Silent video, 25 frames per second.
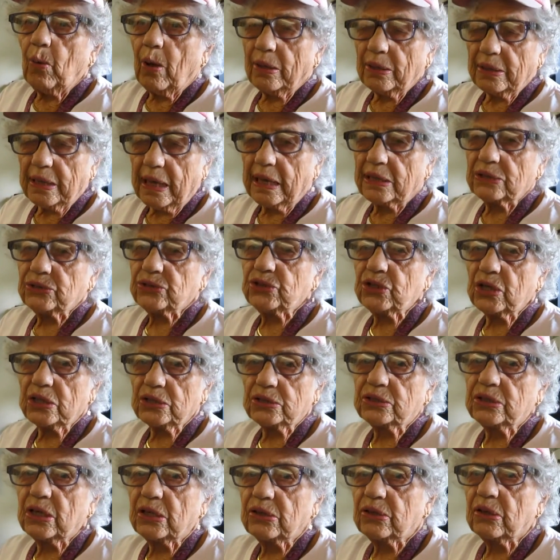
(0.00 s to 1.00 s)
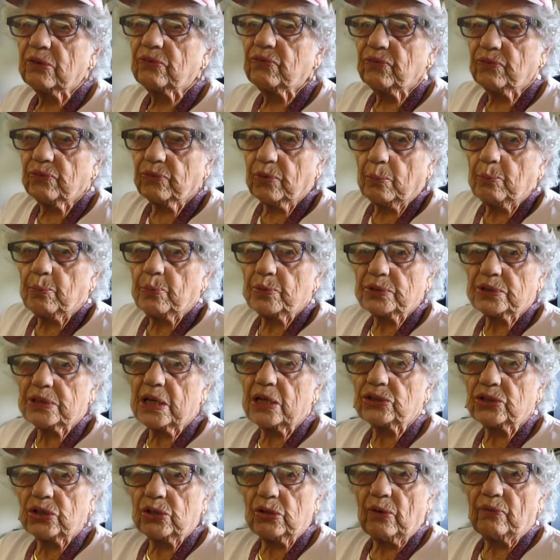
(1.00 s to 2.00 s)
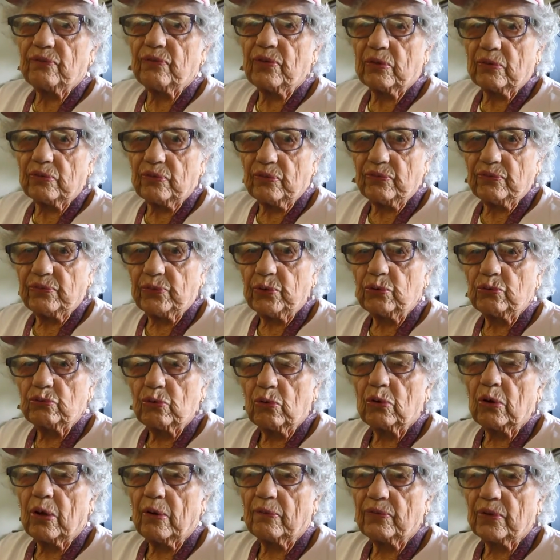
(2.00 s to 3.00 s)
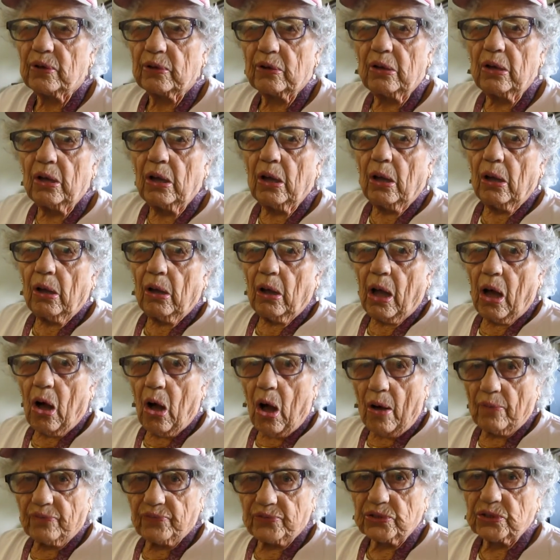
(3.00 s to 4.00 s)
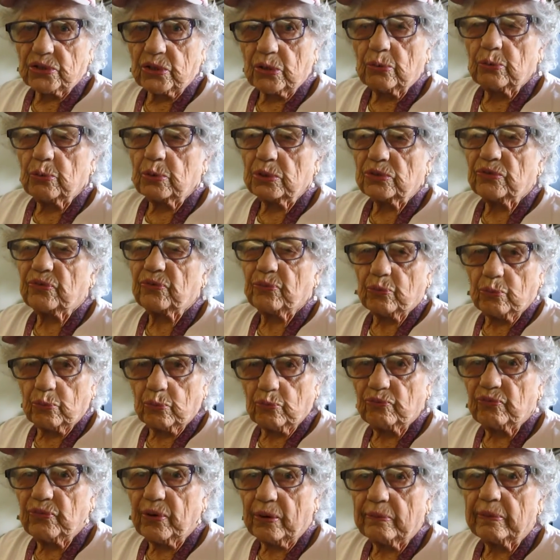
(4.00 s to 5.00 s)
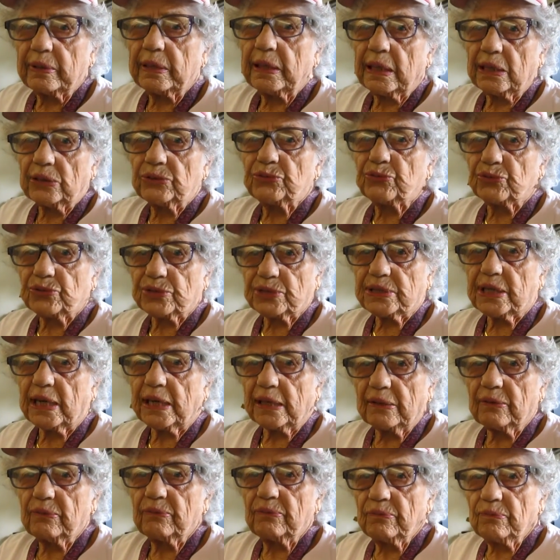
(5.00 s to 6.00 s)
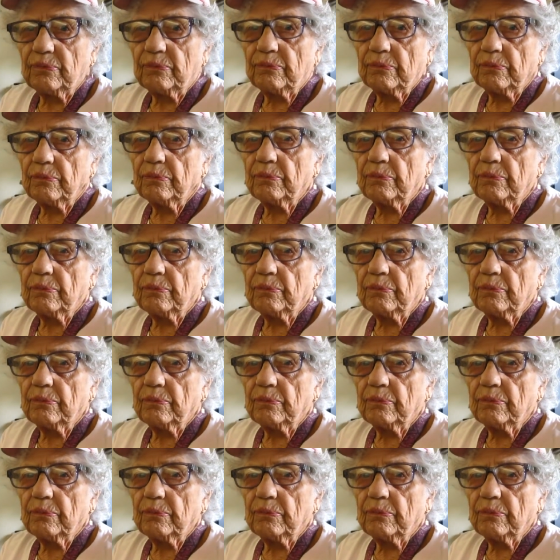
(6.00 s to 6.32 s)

Well, it's just that the, the procession of the funeral of the officer was very interesting. And